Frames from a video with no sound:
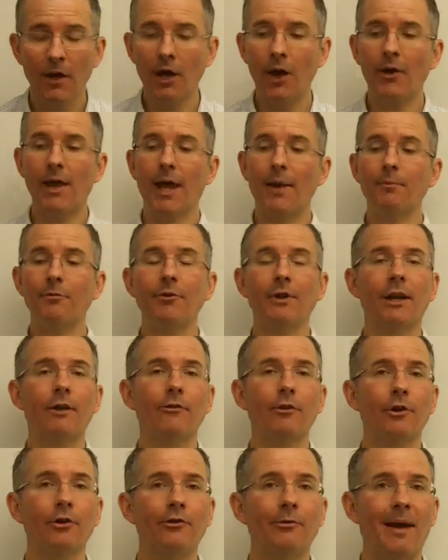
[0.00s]
Okay, so
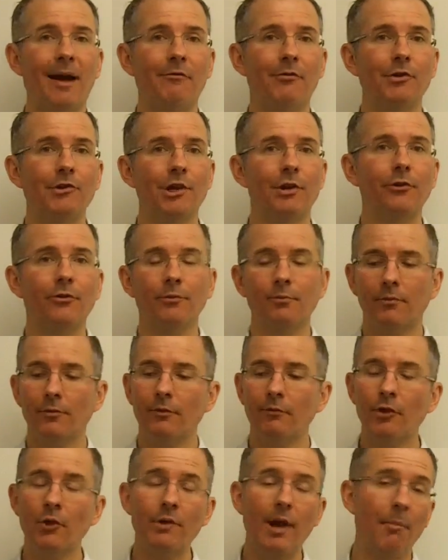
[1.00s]
let's look at some averages.
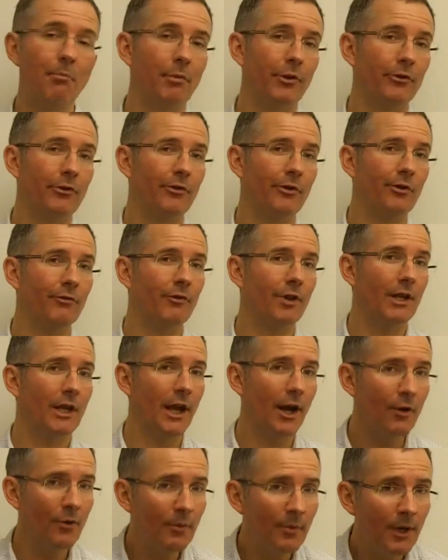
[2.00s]
A few numbers in this
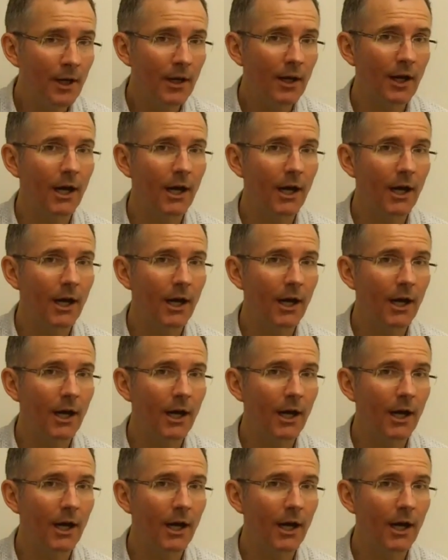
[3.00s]
video,